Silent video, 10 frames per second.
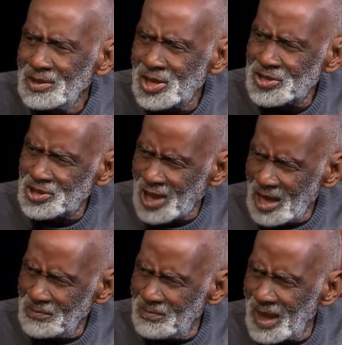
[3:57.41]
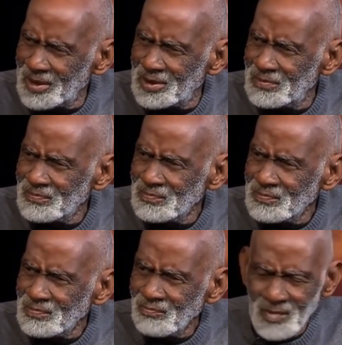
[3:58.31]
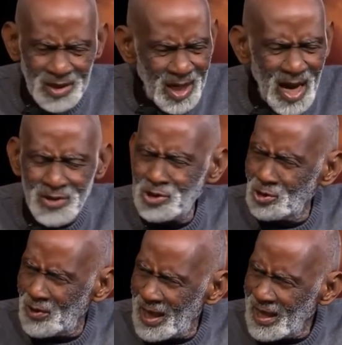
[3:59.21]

the statement that I cure